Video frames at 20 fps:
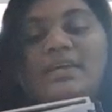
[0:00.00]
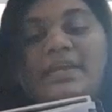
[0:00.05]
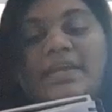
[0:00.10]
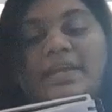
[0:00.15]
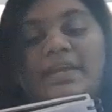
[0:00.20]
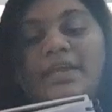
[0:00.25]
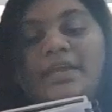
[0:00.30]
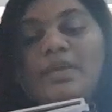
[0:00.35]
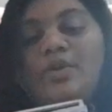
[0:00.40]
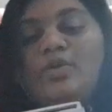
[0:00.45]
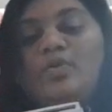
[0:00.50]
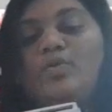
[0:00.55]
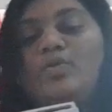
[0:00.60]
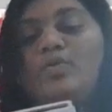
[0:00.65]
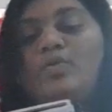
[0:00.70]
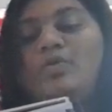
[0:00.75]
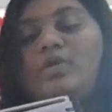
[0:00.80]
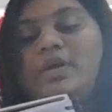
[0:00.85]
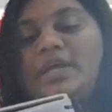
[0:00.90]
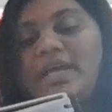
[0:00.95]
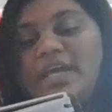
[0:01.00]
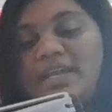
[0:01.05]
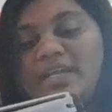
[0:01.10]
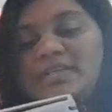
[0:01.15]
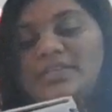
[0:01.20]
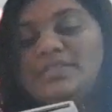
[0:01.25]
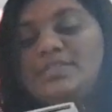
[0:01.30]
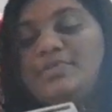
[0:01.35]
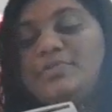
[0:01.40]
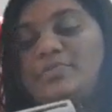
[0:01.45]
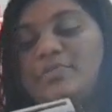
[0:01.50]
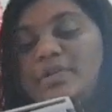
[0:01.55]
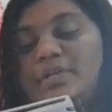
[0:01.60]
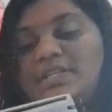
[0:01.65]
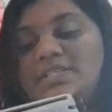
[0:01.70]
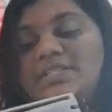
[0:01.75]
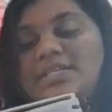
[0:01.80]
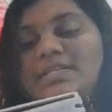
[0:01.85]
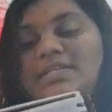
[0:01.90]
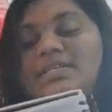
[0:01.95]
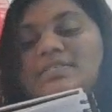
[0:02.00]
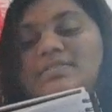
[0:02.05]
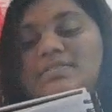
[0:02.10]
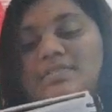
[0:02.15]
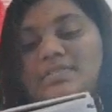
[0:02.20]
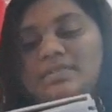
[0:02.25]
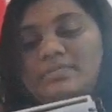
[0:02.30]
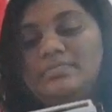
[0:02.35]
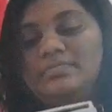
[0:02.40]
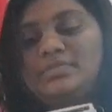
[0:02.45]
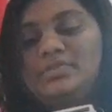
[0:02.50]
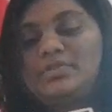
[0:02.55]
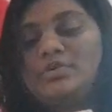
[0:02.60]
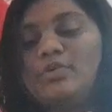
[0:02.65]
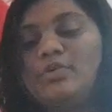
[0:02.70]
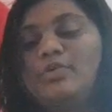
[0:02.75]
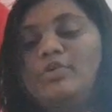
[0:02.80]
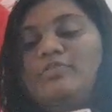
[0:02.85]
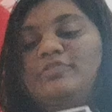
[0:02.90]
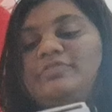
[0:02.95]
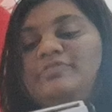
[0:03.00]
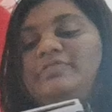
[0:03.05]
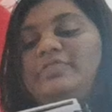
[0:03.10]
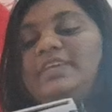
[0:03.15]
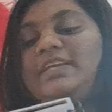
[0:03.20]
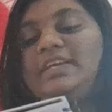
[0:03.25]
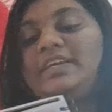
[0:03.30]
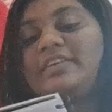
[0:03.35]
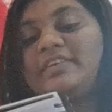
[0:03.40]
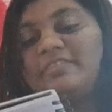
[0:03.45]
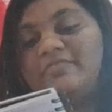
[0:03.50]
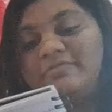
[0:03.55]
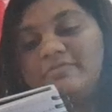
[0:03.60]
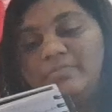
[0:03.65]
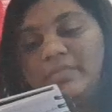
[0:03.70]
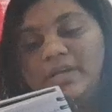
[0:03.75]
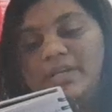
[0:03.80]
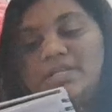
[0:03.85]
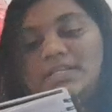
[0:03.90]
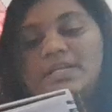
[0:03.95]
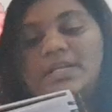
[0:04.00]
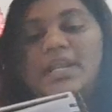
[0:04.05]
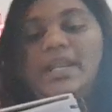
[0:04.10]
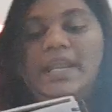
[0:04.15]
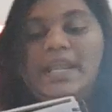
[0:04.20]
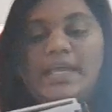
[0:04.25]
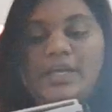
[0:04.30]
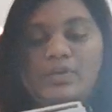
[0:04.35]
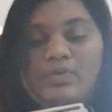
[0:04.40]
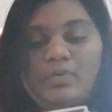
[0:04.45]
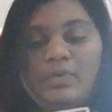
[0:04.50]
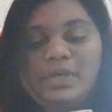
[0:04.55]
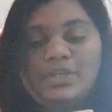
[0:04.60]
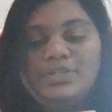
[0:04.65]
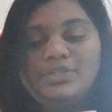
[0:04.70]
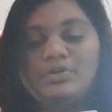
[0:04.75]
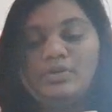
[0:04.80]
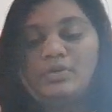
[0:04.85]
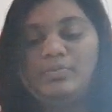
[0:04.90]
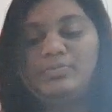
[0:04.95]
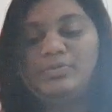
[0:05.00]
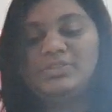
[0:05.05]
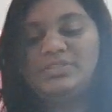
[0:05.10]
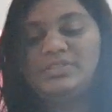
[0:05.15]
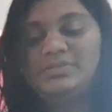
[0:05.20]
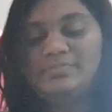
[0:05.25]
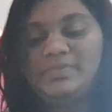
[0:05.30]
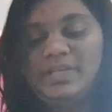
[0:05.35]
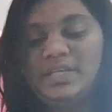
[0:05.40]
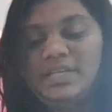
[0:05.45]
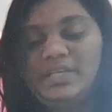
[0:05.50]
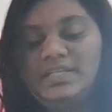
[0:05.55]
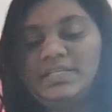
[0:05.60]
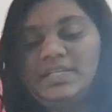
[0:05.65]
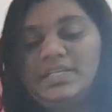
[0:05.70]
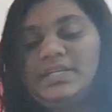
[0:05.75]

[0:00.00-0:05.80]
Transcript: a coherent unity in terms of the government, language, or possibly